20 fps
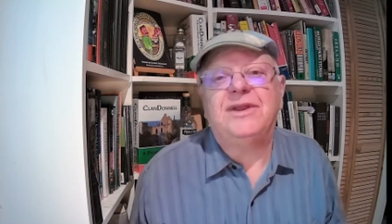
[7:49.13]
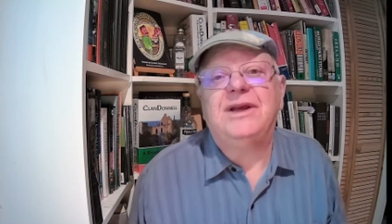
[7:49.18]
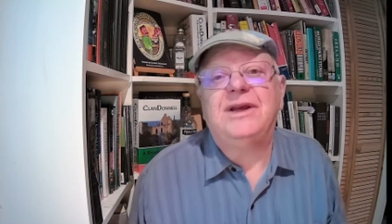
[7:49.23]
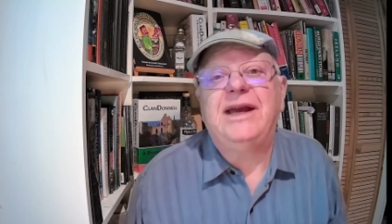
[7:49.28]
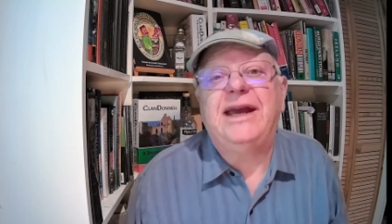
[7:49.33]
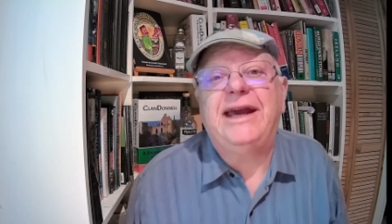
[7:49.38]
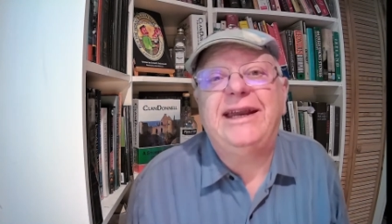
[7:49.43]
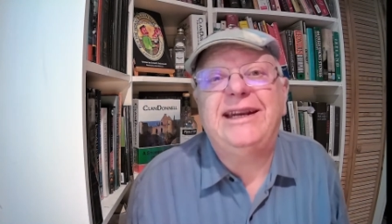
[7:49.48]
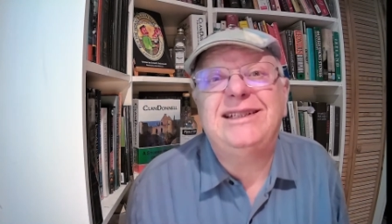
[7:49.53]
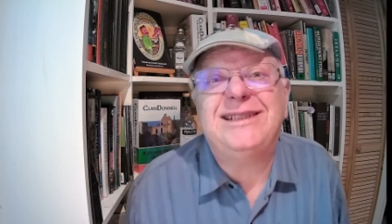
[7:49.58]

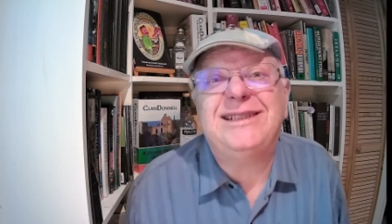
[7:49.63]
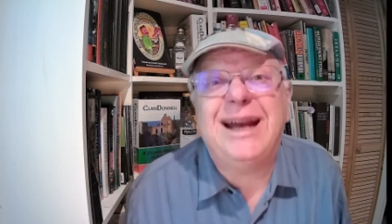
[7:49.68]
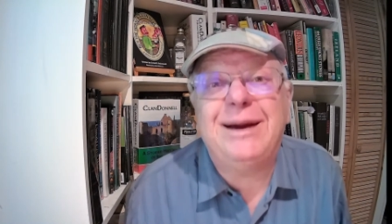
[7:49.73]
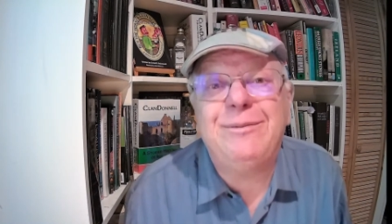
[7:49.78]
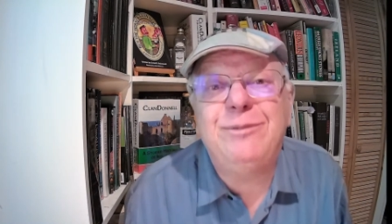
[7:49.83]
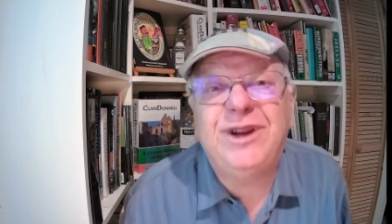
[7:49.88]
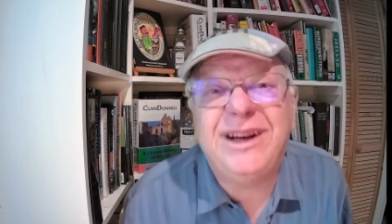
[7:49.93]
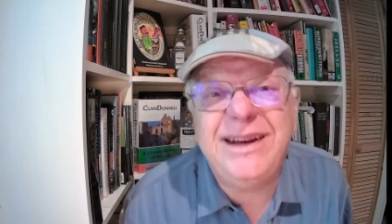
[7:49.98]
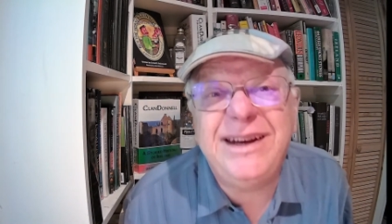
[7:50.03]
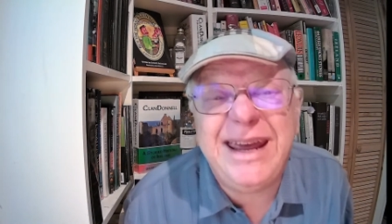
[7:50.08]
And he said,
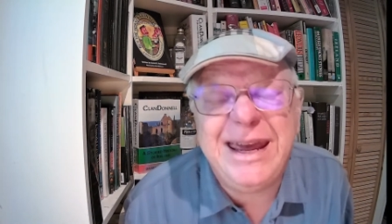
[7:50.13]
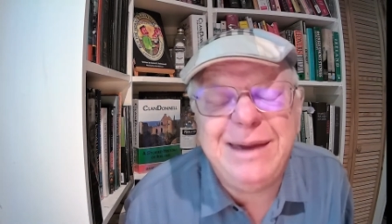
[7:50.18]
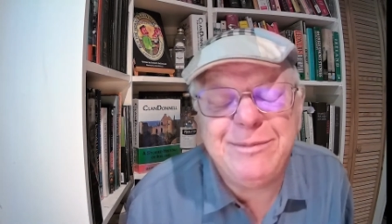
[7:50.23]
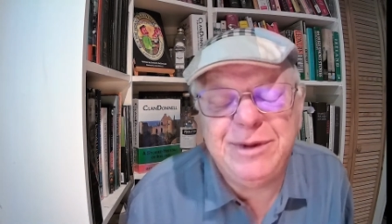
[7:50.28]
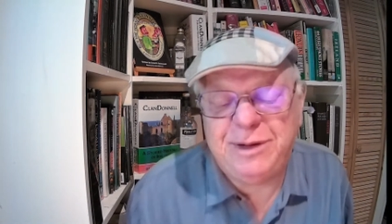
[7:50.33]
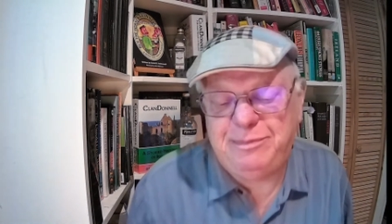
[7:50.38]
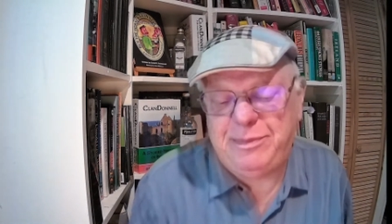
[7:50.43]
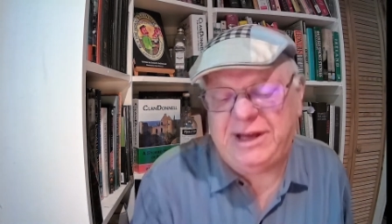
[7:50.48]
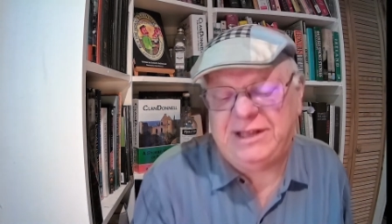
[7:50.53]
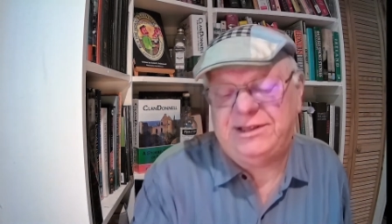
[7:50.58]
I'm going to
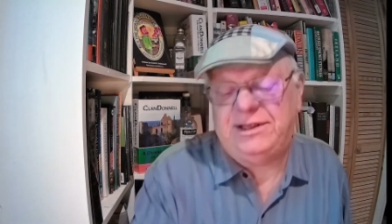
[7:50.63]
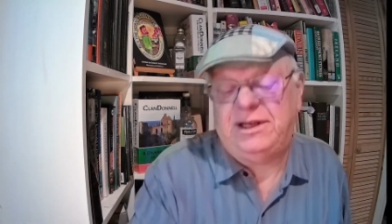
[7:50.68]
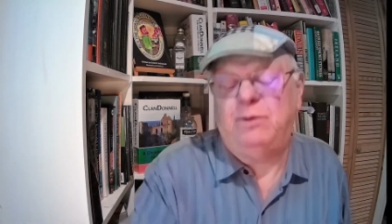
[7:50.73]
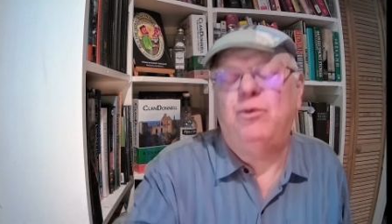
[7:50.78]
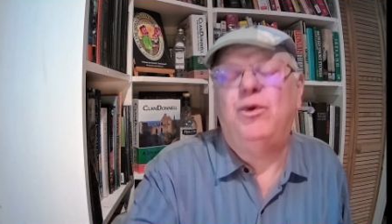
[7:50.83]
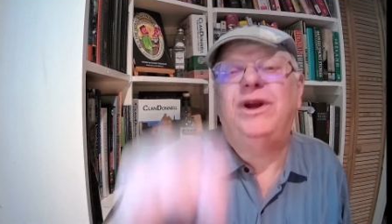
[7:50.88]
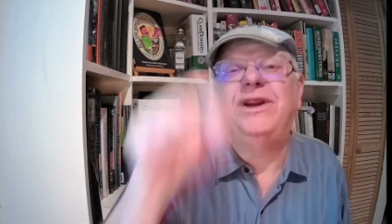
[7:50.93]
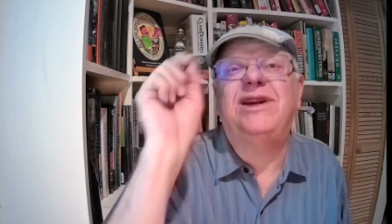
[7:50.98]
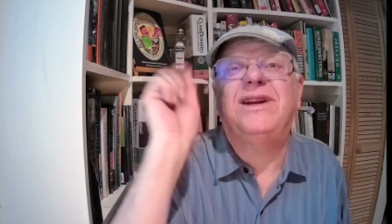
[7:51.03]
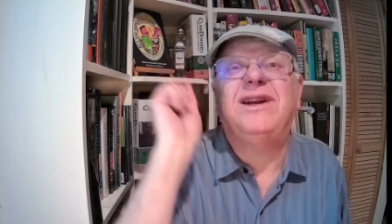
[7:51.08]
name it based
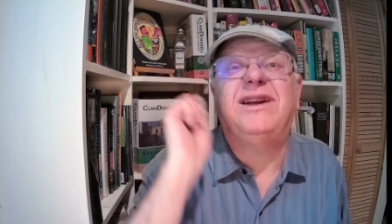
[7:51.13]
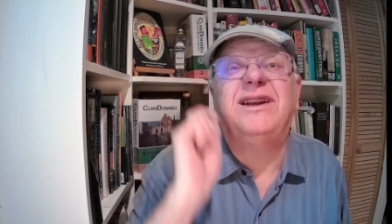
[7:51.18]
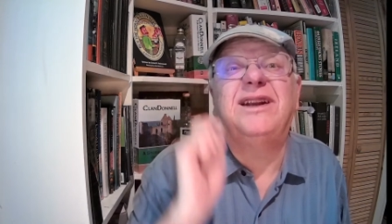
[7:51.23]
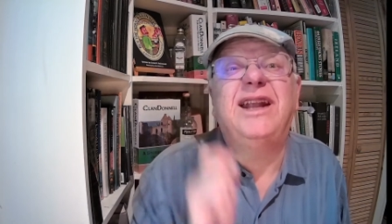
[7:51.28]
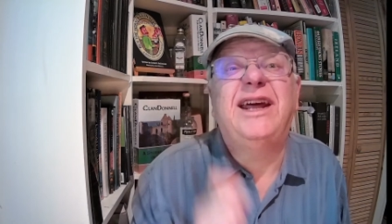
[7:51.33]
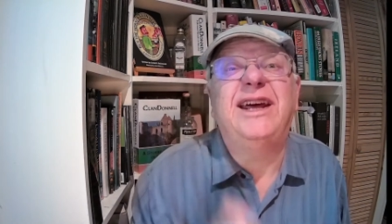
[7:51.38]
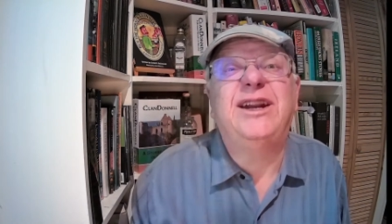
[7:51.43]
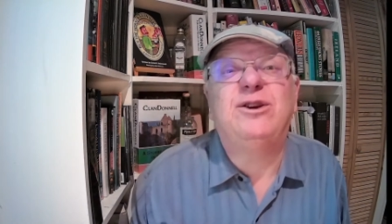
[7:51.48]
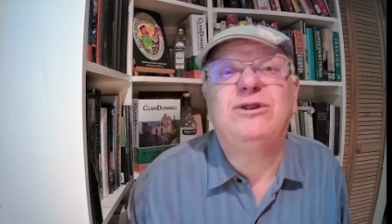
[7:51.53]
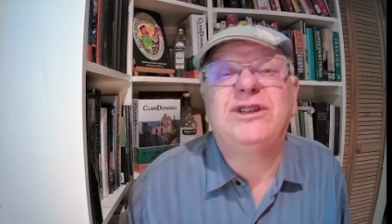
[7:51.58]
on what
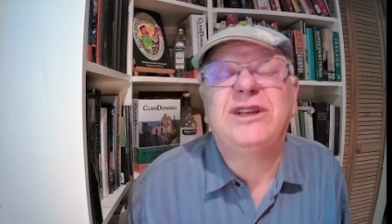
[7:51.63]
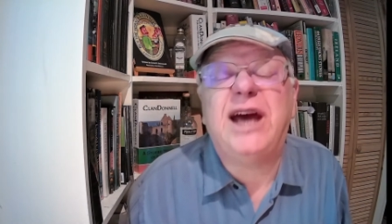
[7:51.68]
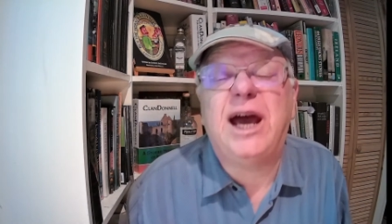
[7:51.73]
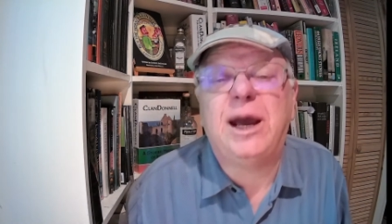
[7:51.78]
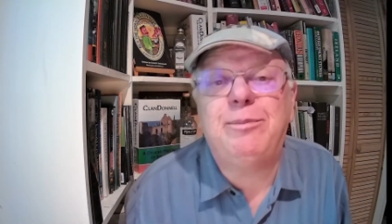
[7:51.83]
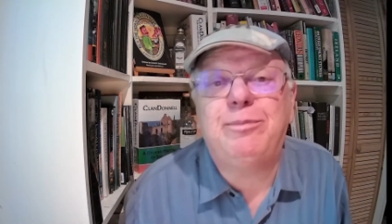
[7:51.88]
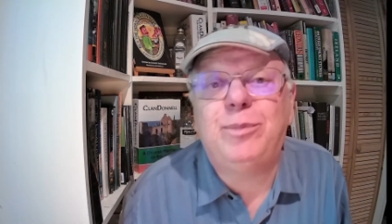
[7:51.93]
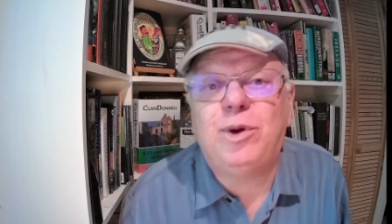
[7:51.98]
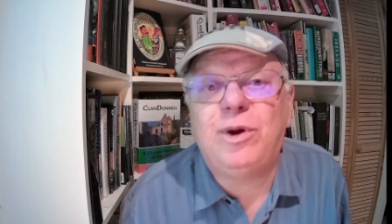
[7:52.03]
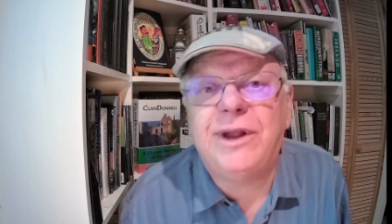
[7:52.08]
letters
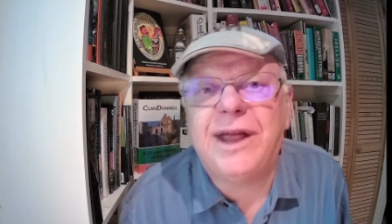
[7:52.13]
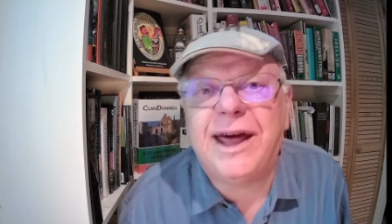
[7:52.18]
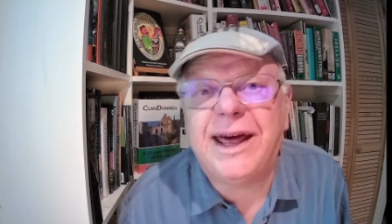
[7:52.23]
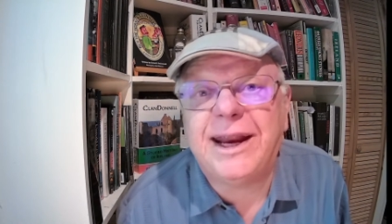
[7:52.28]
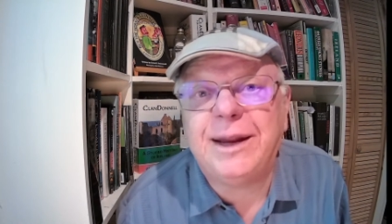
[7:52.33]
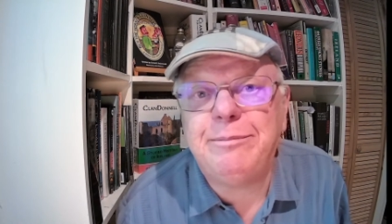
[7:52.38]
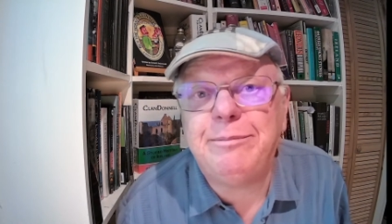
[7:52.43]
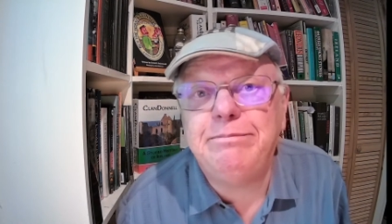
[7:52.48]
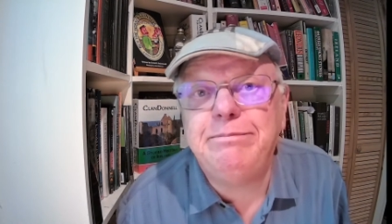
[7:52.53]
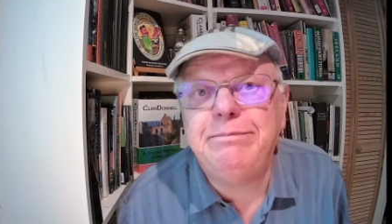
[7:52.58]
I pull
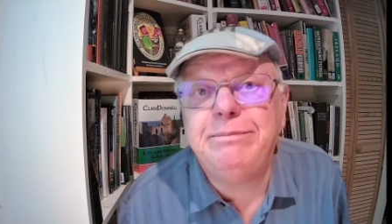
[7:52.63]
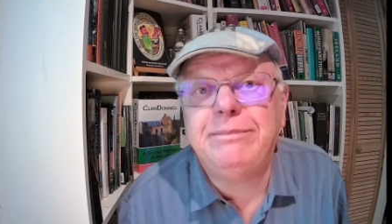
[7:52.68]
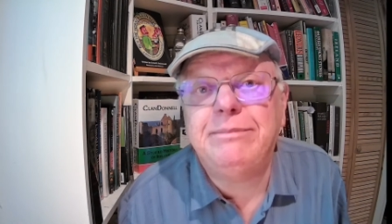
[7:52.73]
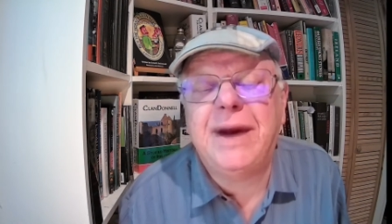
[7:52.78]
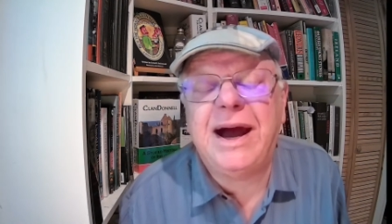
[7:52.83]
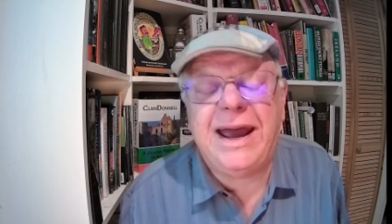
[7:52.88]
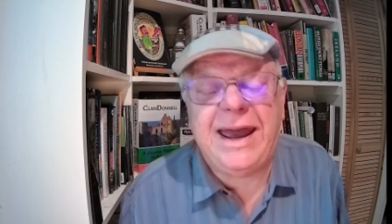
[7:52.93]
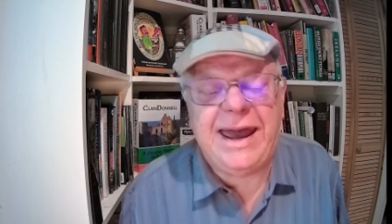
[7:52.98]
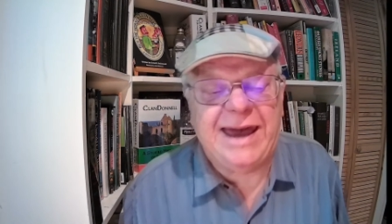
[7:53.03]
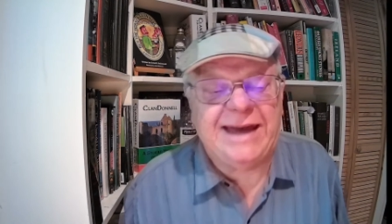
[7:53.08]
out of
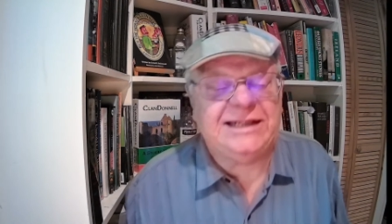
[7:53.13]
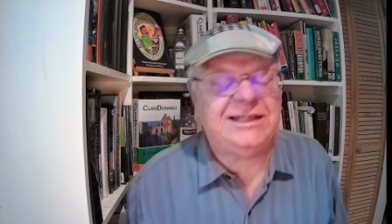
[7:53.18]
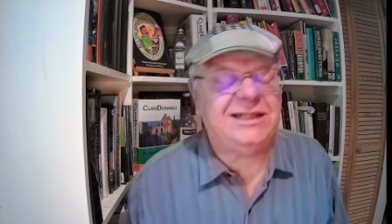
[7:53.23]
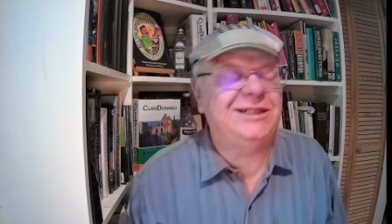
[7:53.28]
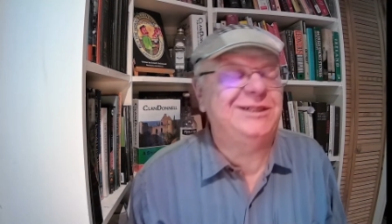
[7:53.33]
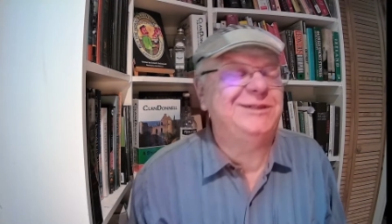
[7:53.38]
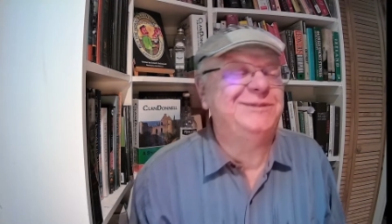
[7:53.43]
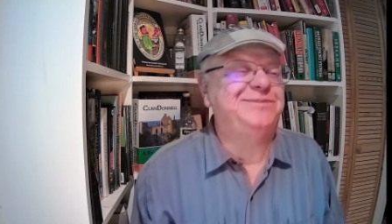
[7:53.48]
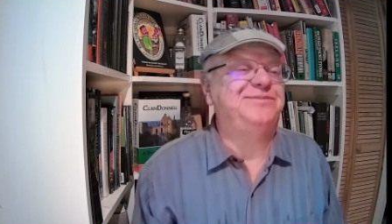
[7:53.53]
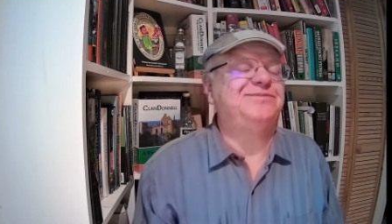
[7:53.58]
my hat.